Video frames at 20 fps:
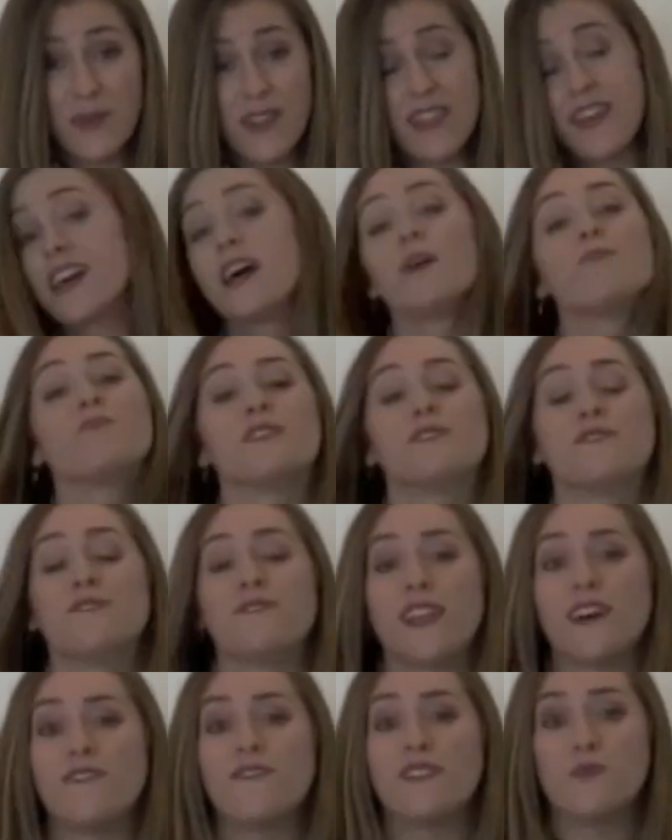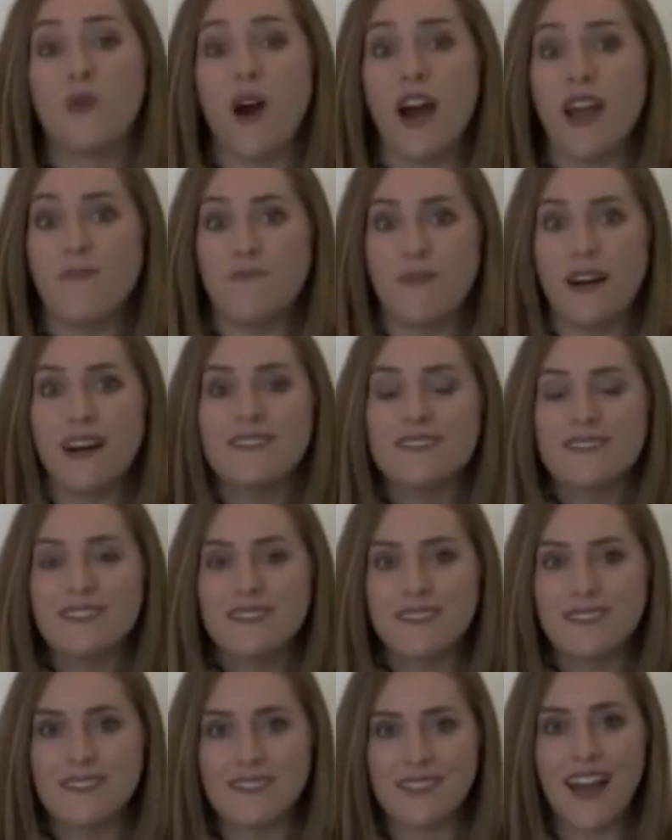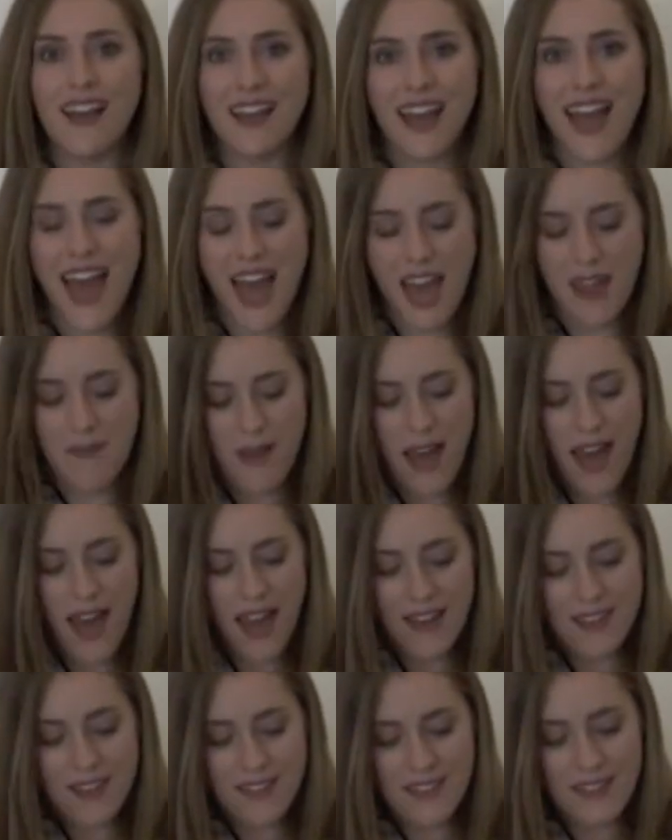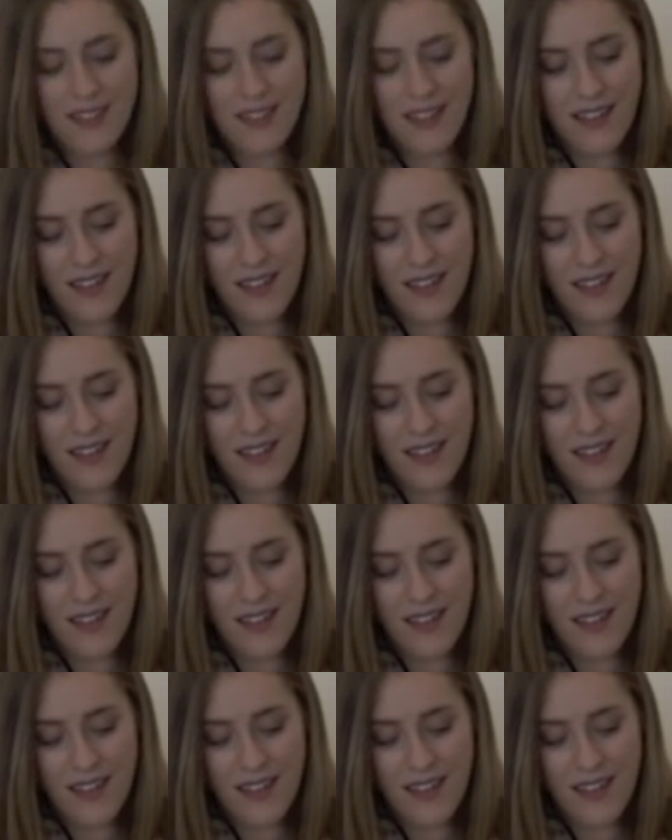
with a couple of fluffy white mutts and designer handbags?